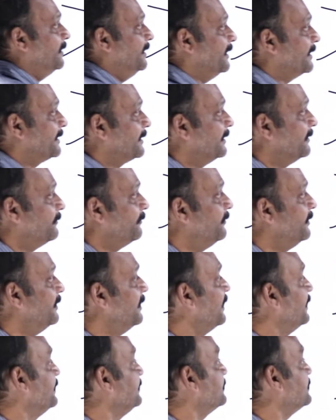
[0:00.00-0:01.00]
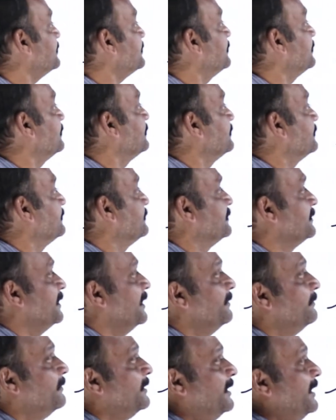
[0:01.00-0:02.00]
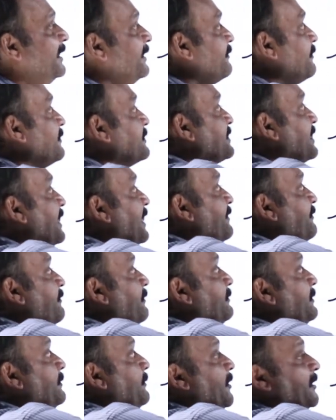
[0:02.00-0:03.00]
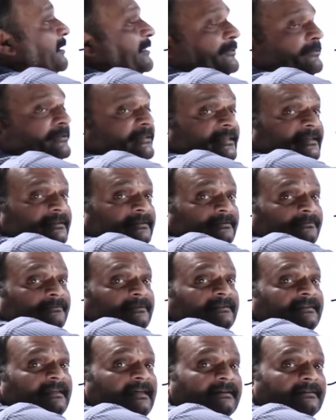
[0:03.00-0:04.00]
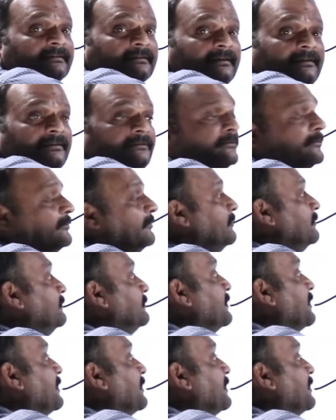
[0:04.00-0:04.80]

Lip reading: electric field lines start from the positive charge, means they are trying to